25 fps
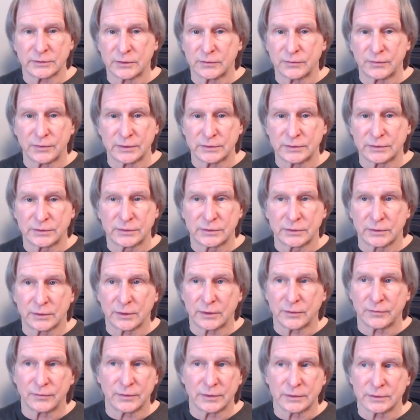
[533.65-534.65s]
if
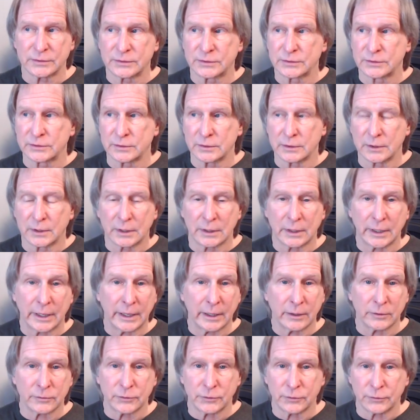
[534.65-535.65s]
it's
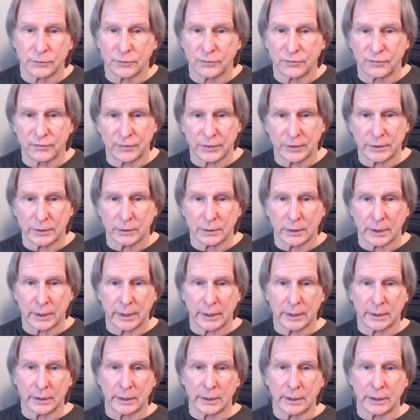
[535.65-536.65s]
allowed you to feel
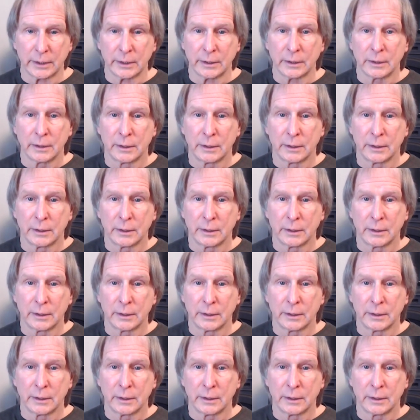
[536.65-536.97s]
any